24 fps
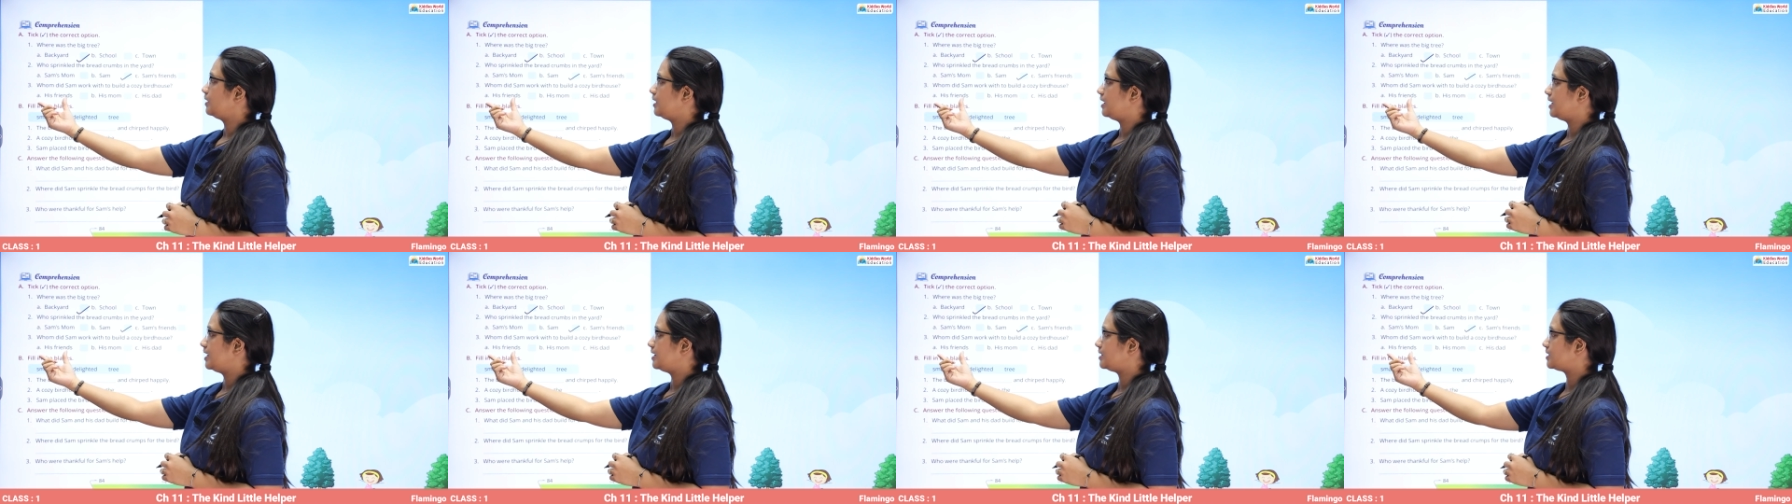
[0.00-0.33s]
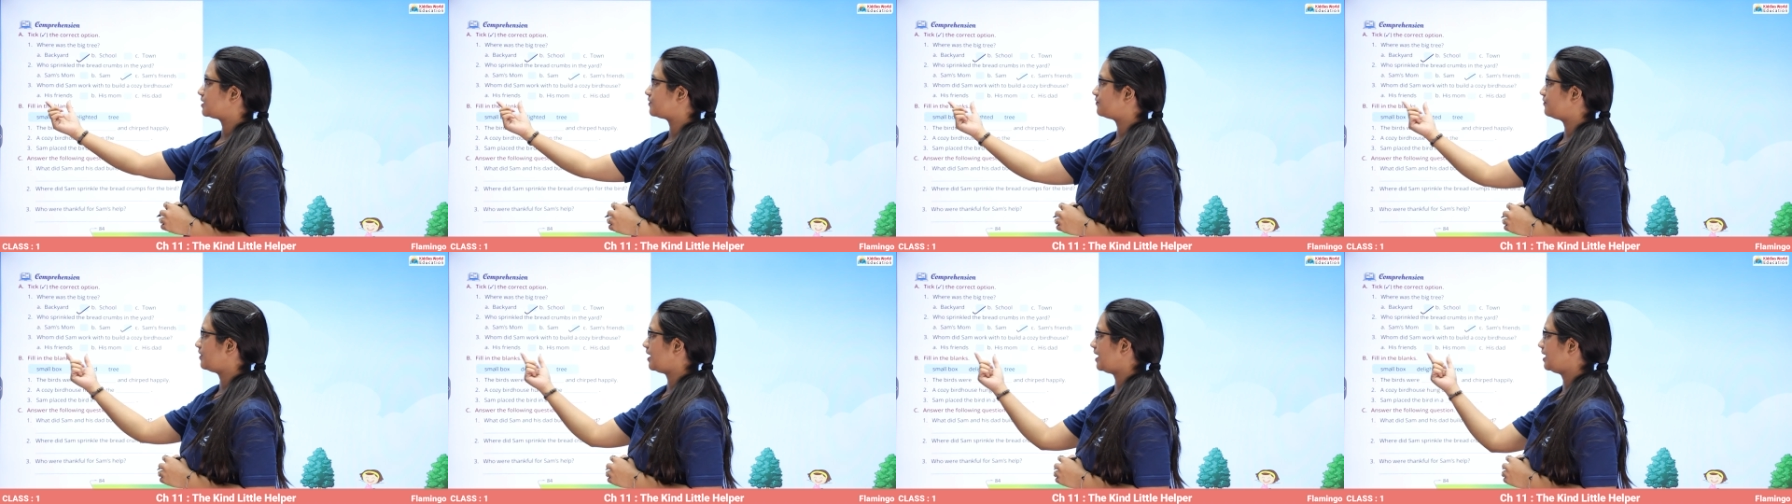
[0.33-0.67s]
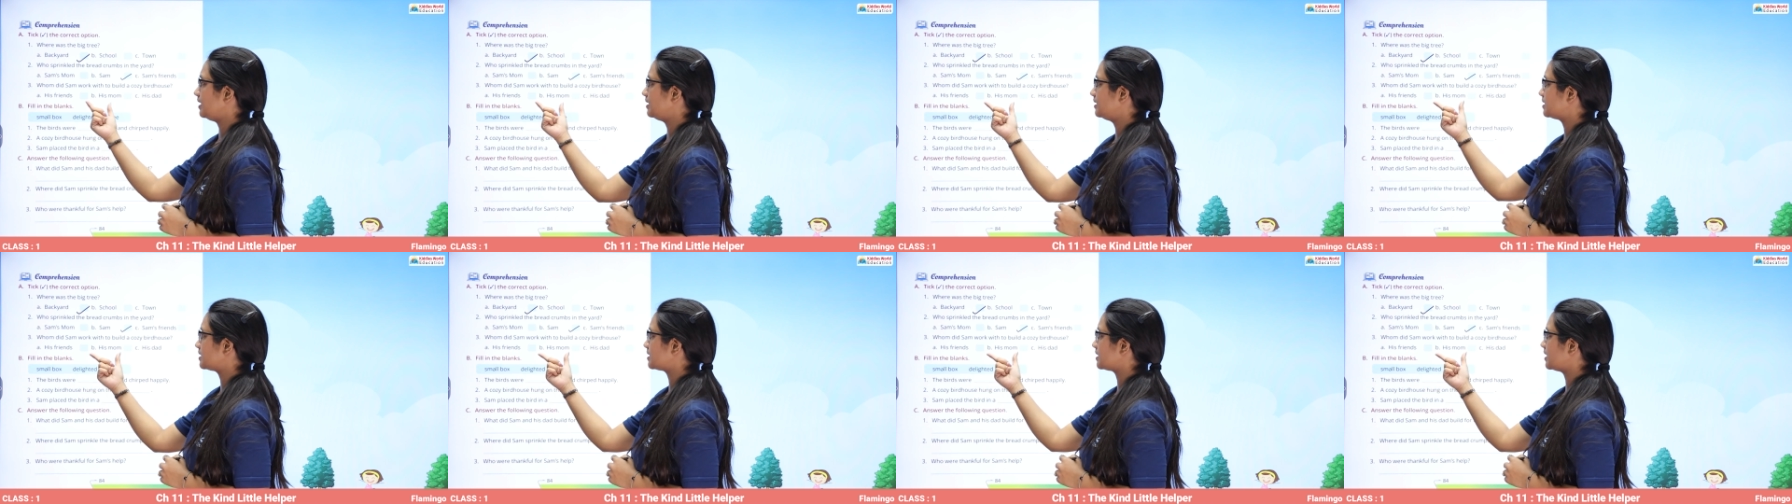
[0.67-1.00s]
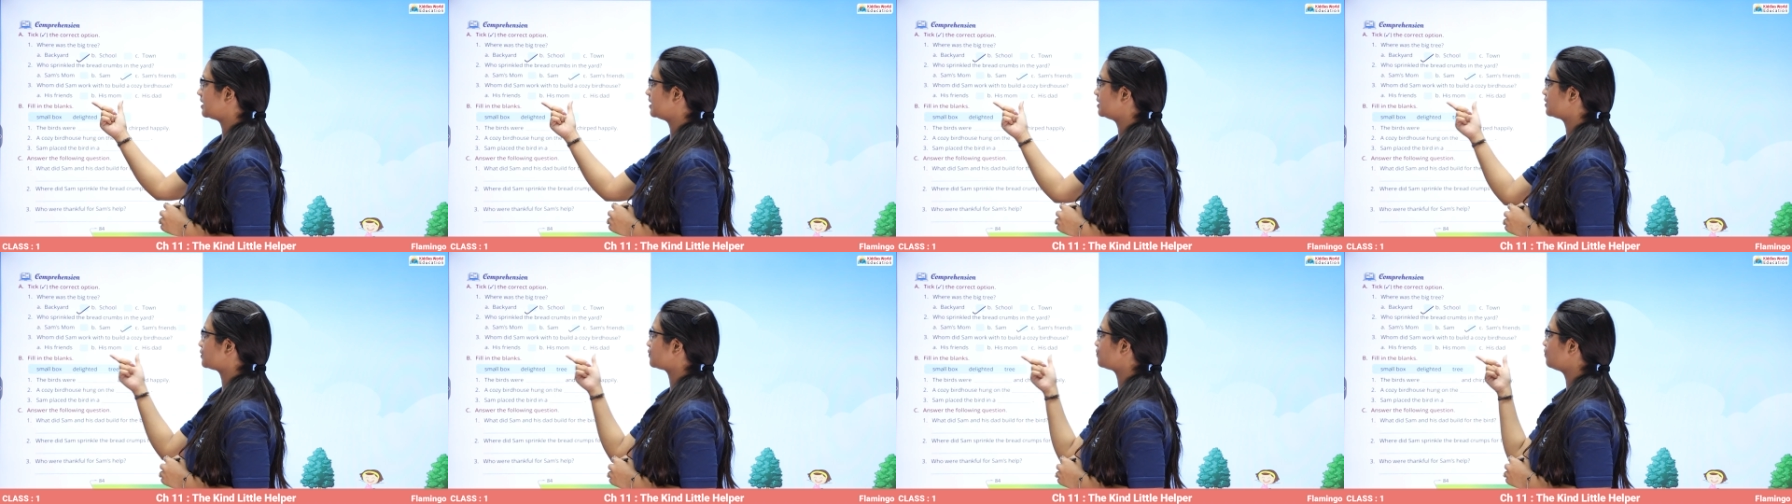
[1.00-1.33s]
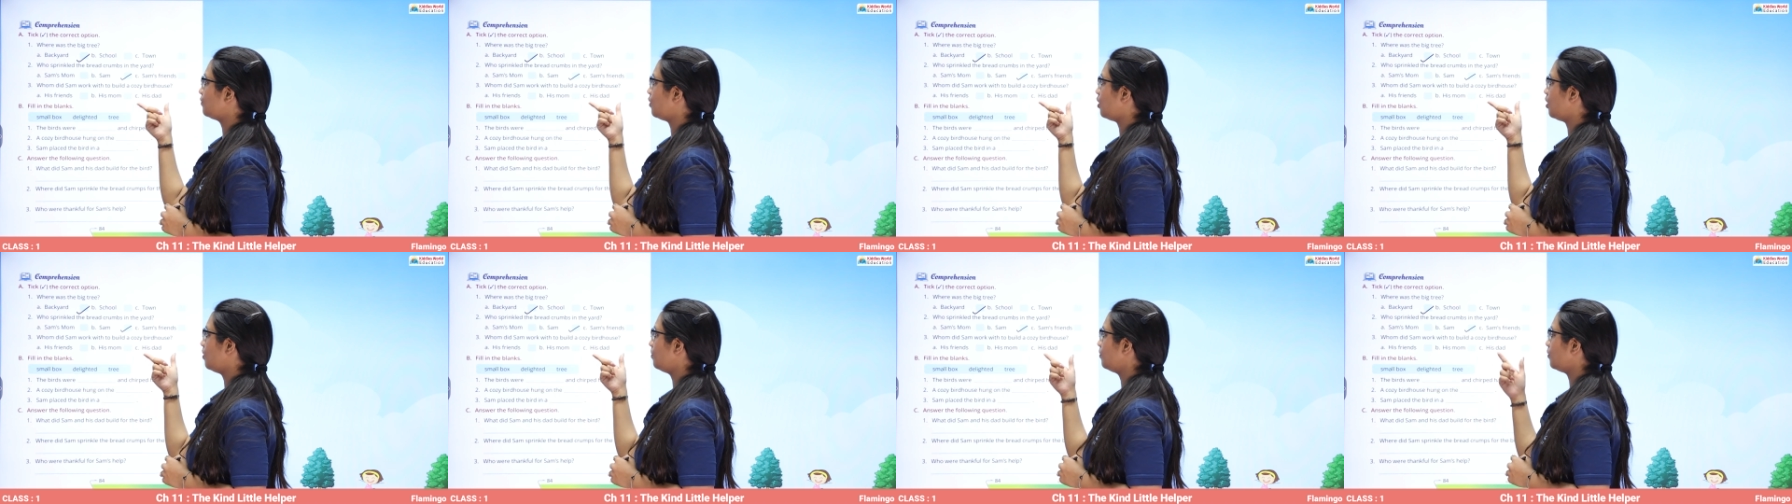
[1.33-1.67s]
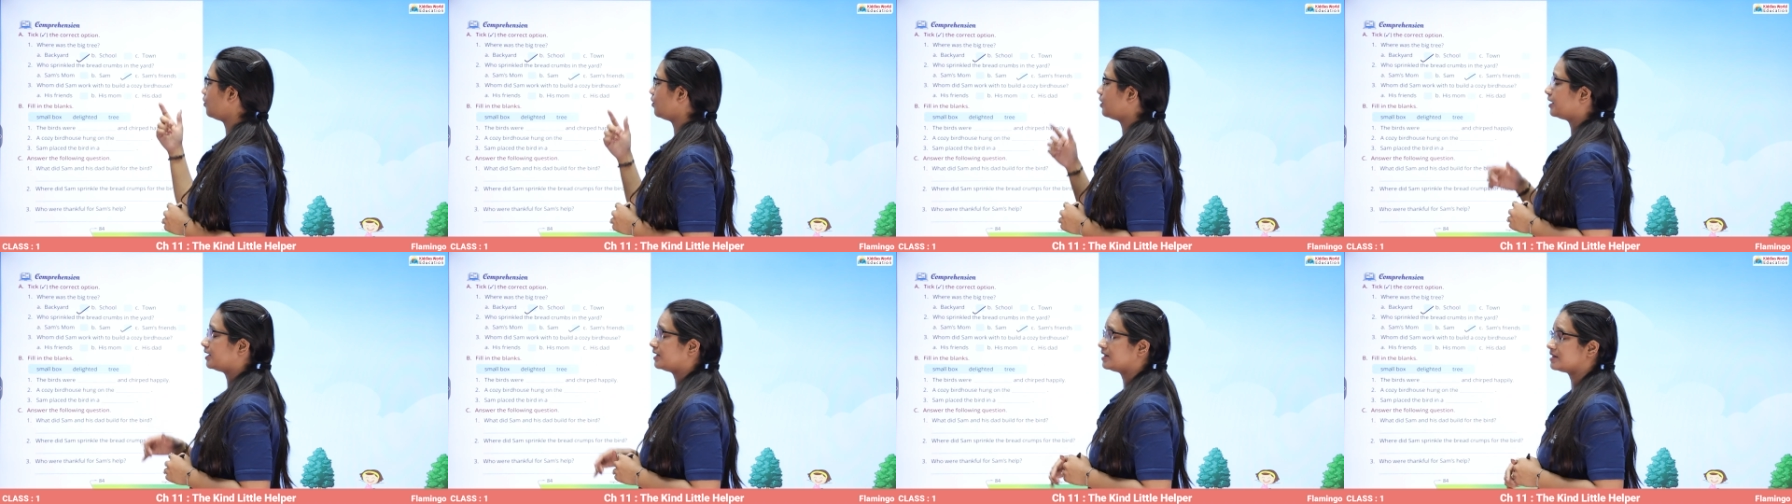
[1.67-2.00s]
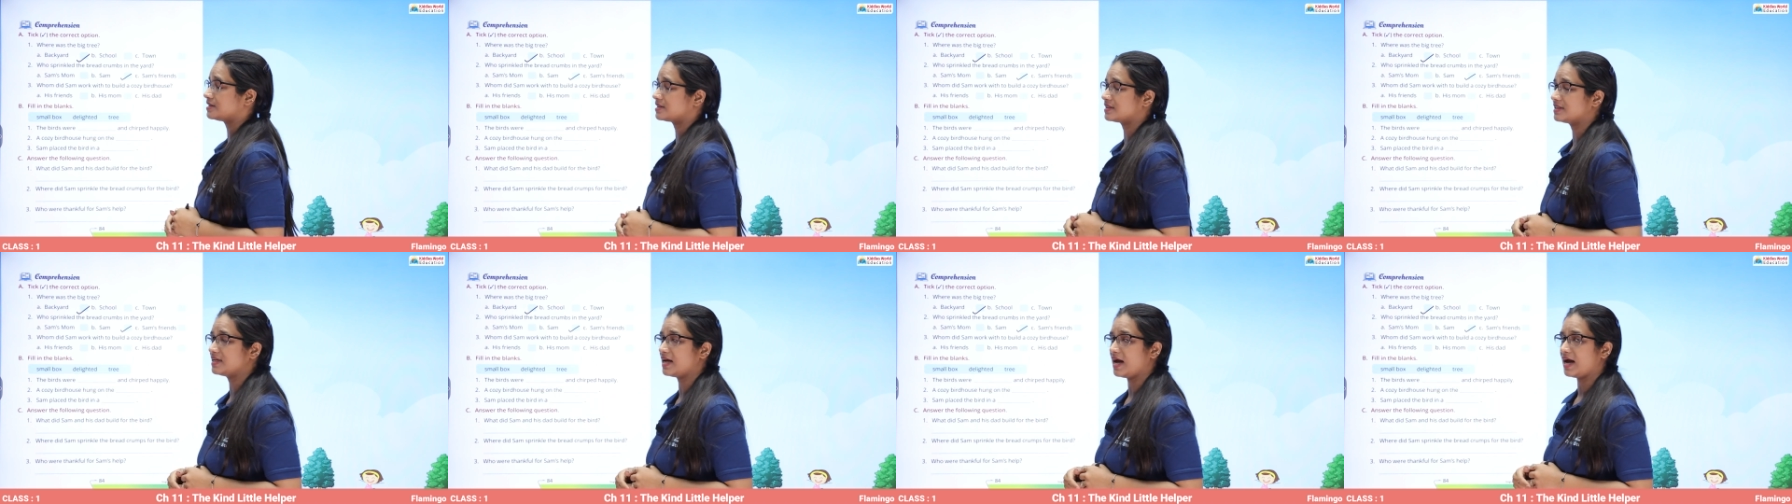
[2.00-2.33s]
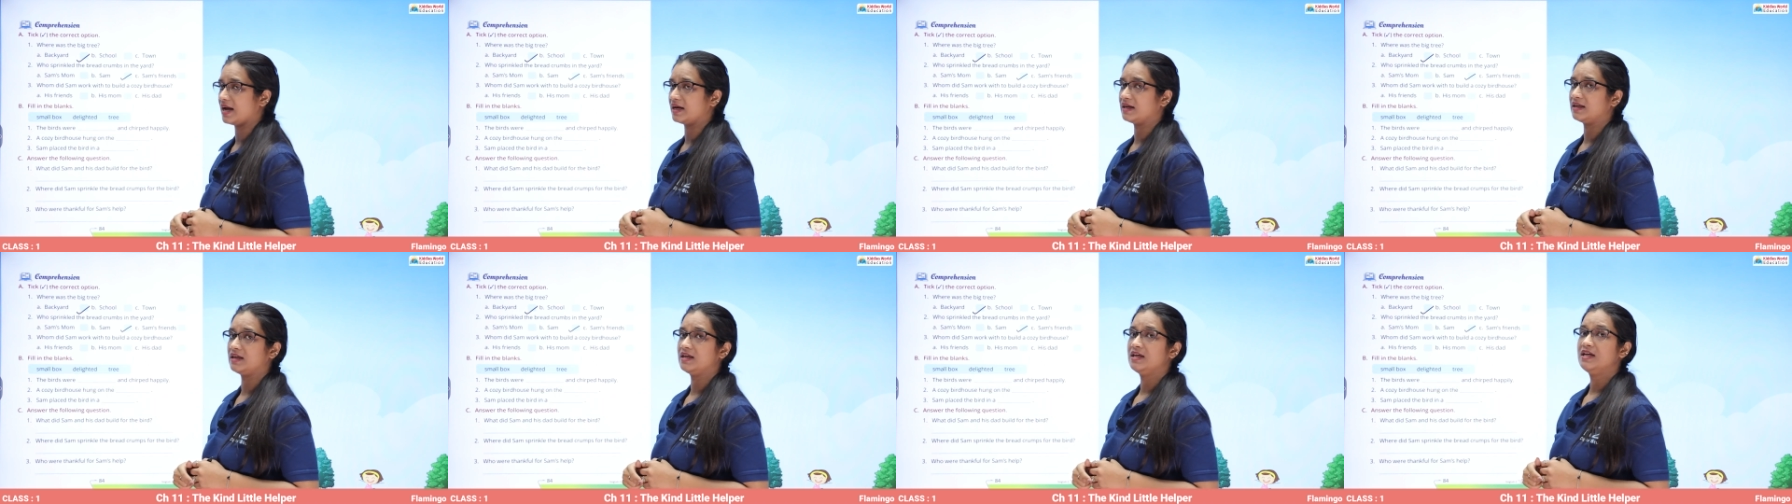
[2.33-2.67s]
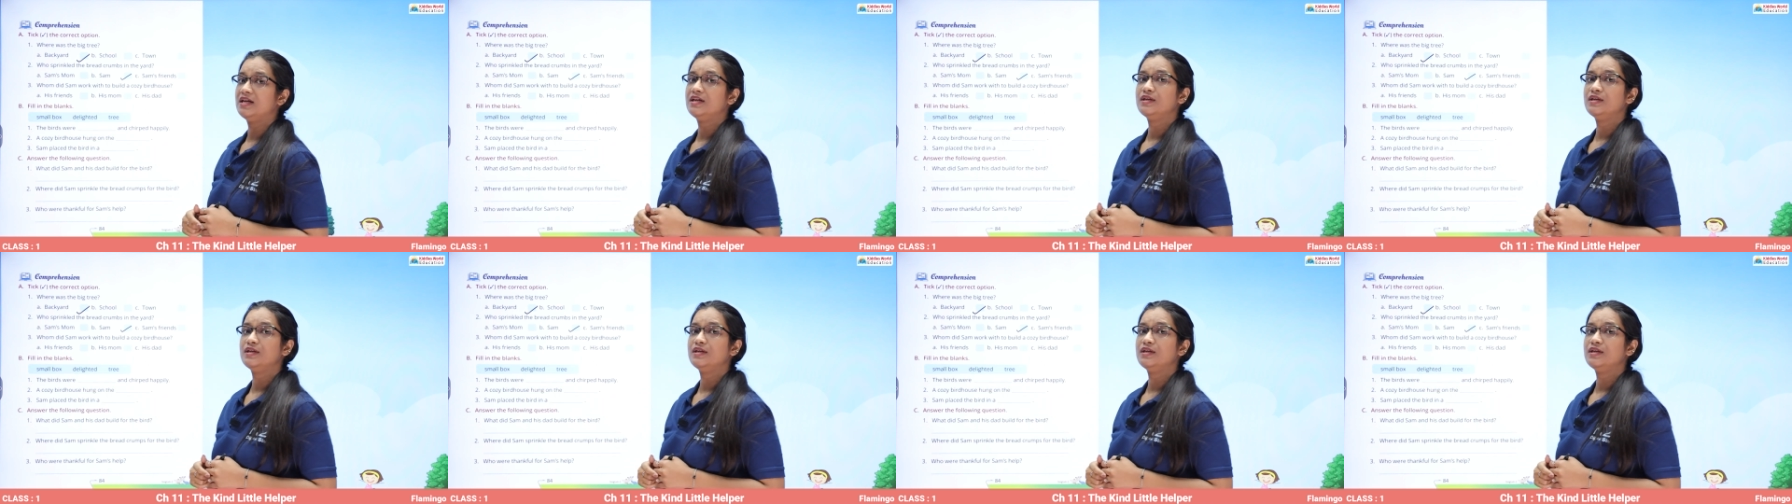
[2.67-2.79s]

His friends, his mom, or his dad?